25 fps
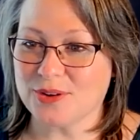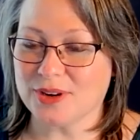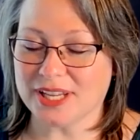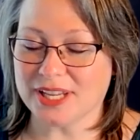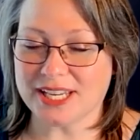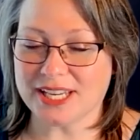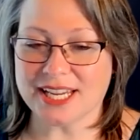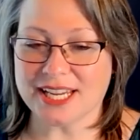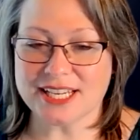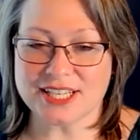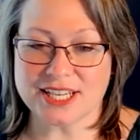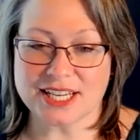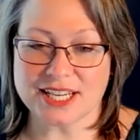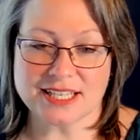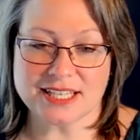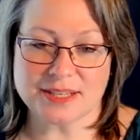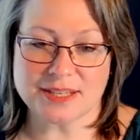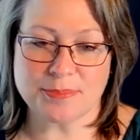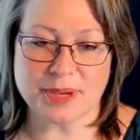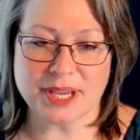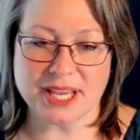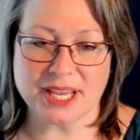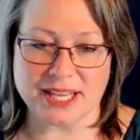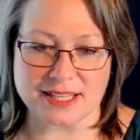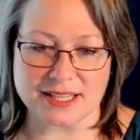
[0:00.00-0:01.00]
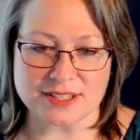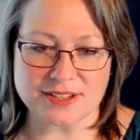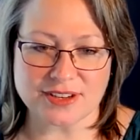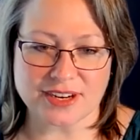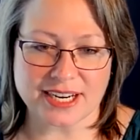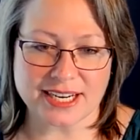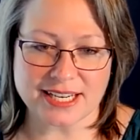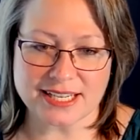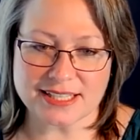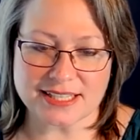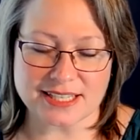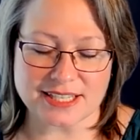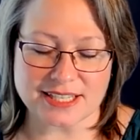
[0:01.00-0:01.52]
So it depends,
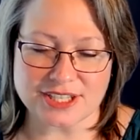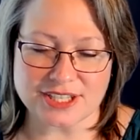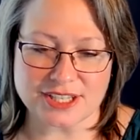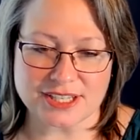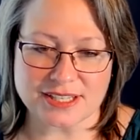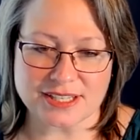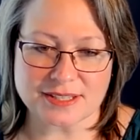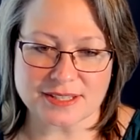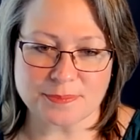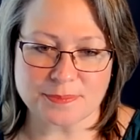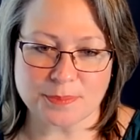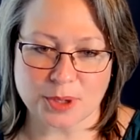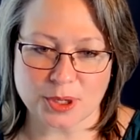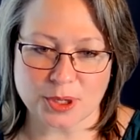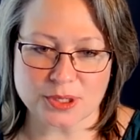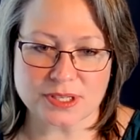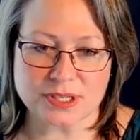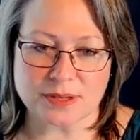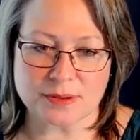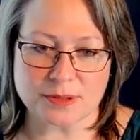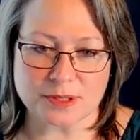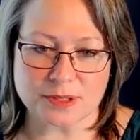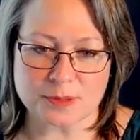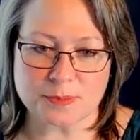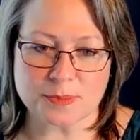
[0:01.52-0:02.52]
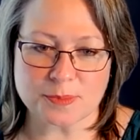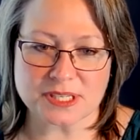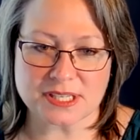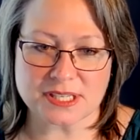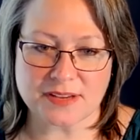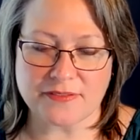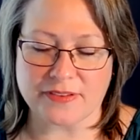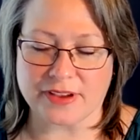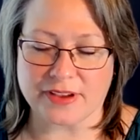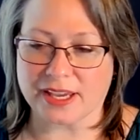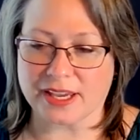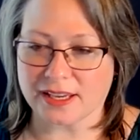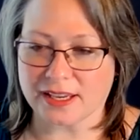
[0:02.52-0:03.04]
right? It's just person
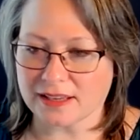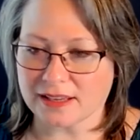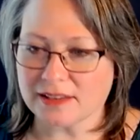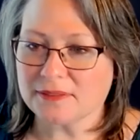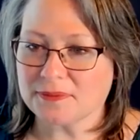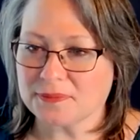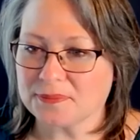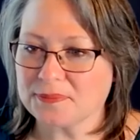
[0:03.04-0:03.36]
specific.